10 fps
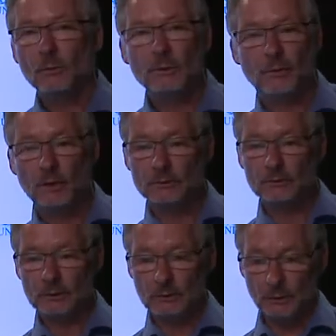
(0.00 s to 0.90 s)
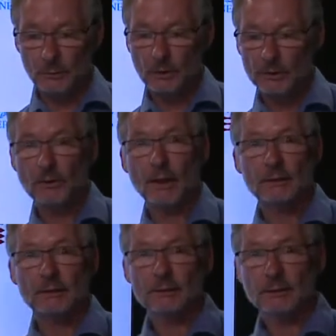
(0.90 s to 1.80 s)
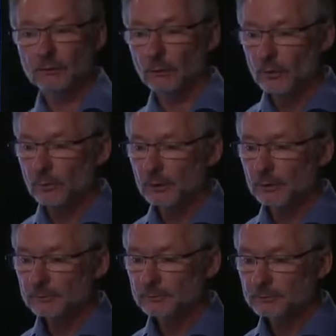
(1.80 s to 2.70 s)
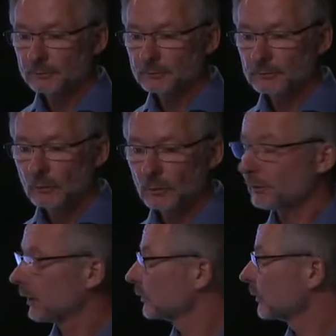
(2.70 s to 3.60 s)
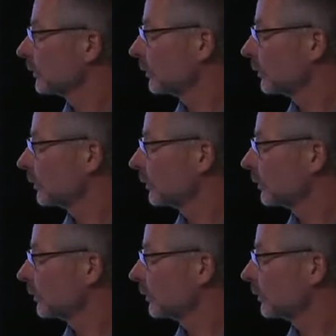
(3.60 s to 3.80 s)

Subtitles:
We found low contract enforcement. We found